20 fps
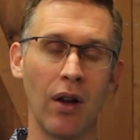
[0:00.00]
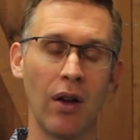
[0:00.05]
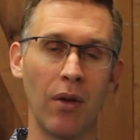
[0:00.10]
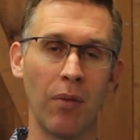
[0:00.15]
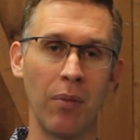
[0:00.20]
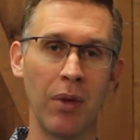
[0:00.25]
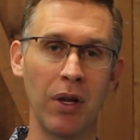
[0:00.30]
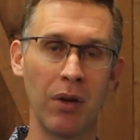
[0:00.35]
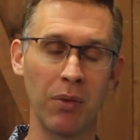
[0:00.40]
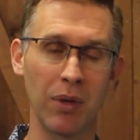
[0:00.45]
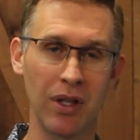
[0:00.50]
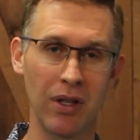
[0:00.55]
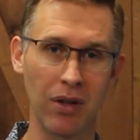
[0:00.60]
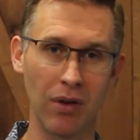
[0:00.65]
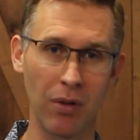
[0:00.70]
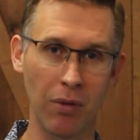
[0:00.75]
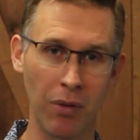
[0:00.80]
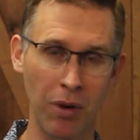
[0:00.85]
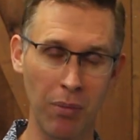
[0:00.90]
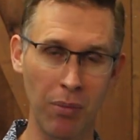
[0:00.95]
being
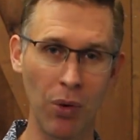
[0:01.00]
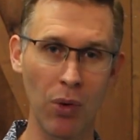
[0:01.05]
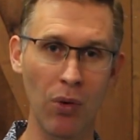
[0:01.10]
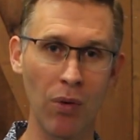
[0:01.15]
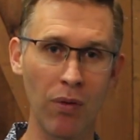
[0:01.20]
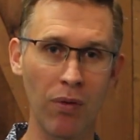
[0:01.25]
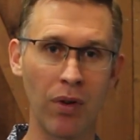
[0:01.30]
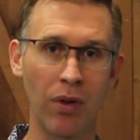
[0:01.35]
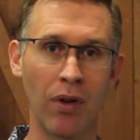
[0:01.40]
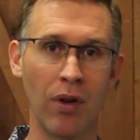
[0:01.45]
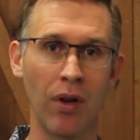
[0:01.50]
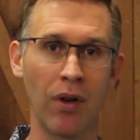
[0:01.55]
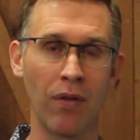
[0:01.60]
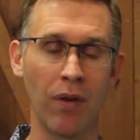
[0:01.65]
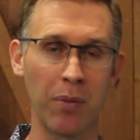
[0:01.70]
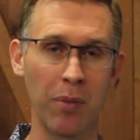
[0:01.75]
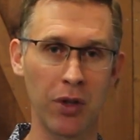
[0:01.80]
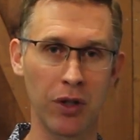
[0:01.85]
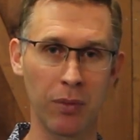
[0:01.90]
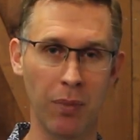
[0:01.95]
removed
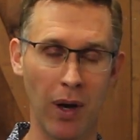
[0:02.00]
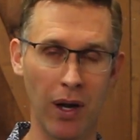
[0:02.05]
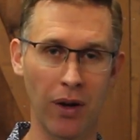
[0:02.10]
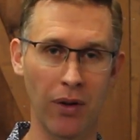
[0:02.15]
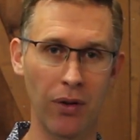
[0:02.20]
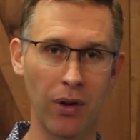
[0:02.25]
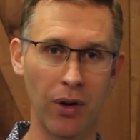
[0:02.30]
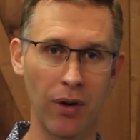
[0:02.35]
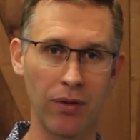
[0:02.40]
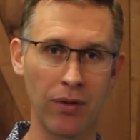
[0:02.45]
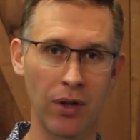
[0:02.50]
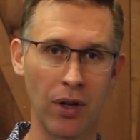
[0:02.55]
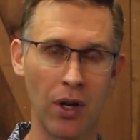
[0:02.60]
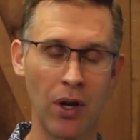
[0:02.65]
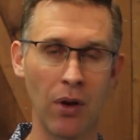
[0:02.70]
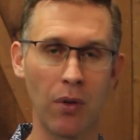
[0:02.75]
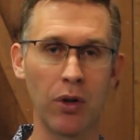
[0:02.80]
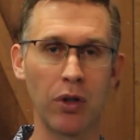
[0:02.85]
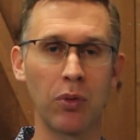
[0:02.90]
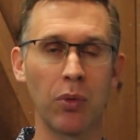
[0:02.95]
from your spinal nerves,
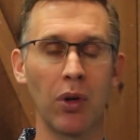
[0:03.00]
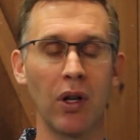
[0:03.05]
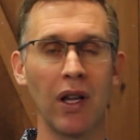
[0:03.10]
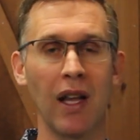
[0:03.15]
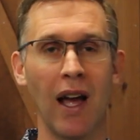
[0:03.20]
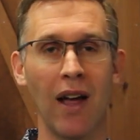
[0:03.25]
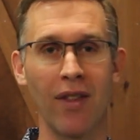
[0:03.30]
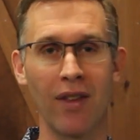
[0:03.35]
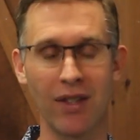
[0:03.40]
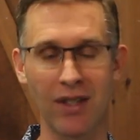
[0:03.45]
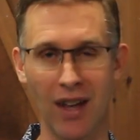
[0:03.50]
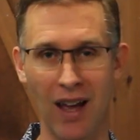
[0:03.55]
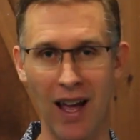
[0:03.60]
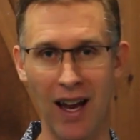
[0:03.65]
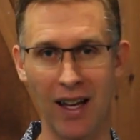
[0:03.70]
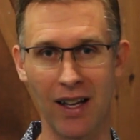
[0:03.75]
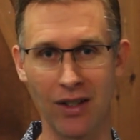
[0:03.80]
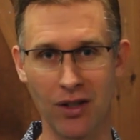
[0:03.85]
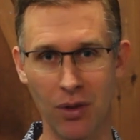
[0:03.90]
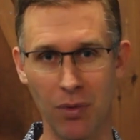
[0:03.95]
which will allow the
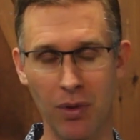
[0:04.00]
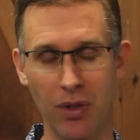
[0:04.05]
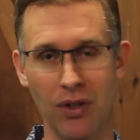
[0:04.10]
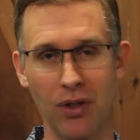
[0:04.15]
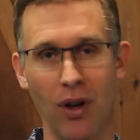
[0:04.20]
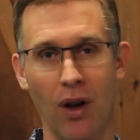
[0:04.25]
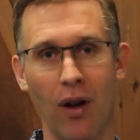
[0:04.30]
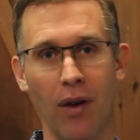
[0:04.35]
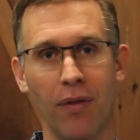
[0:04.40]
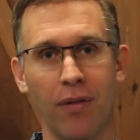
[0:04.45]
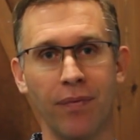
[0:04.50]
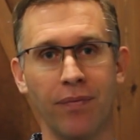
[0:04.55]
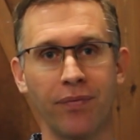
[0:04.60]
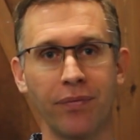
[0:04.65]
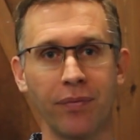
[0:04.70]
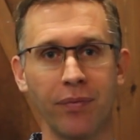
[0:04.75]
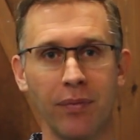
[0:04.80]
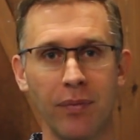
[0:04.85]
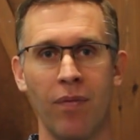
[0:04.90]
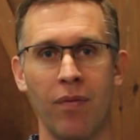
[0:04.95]
sciatica to resolve.
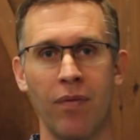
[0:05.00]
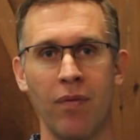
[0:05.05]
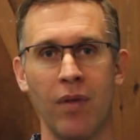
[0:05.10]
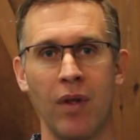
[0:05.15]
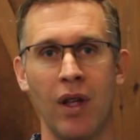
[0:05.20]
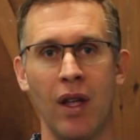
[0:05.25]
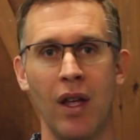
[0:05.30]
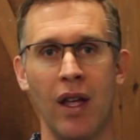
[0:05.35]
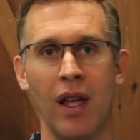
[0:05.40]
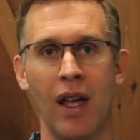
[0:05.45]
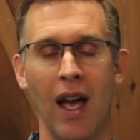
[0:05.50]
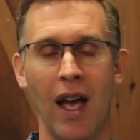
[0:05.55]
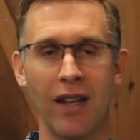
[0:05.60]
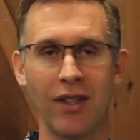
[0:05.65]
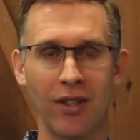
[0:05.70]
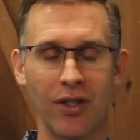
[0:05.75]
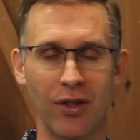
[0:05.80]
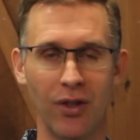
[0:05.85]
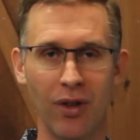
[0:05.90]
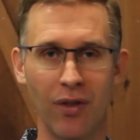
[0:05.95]
As a
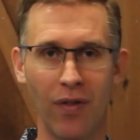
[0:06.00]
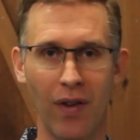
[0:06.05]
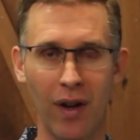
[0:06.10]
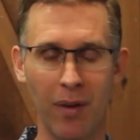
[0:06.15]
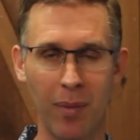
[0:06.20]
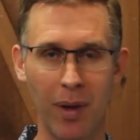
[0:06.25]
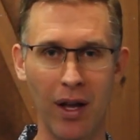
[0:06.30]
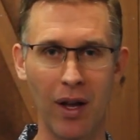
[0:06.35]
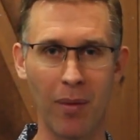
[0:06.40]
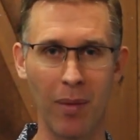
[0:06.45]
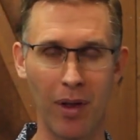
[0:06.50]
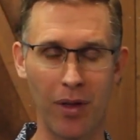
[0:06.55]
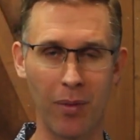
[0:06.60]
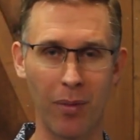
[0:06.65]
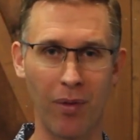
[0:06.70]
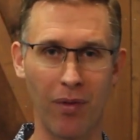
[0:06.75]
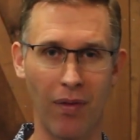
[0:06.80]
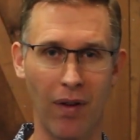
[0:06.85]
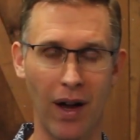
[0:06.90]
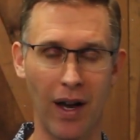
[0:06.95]
certified McGill method
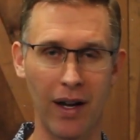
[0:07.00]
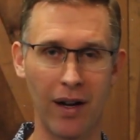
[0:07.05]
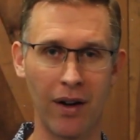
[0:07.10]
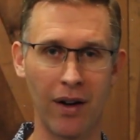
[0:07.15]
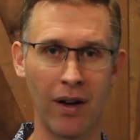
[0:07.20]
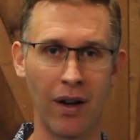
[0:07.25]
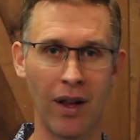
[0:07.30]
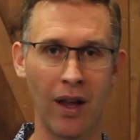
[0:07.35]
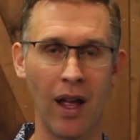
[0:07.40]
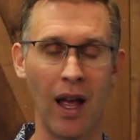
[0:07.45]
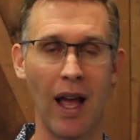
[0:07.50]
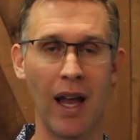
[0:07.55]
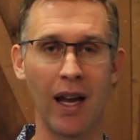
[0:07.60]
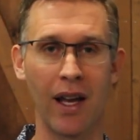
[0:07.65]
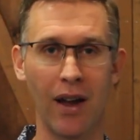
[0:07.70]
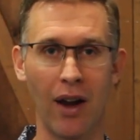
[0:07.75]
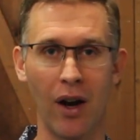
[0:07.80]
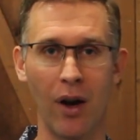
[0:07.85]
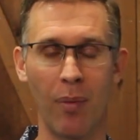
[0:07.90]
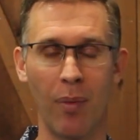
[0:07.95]
provider and a
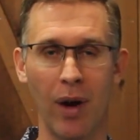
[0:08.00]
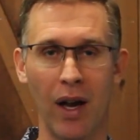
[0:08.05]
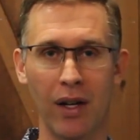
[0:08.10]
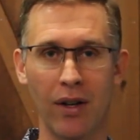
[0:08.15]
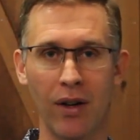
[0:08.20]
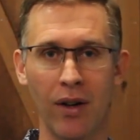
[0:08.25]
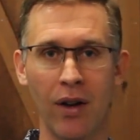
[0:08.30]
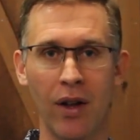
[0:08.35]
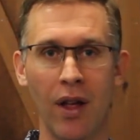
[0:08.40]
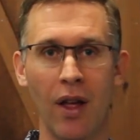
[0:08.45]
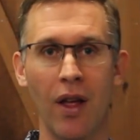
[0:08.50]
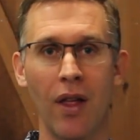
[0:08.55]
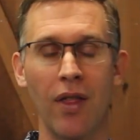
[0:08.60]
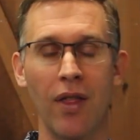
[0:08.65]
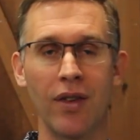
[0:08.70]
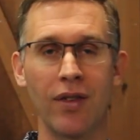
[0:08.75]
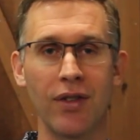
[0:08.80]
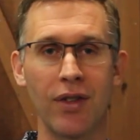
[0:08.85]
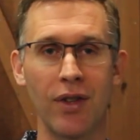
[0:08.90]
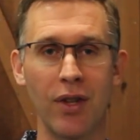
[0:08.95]
chiropractor, this is the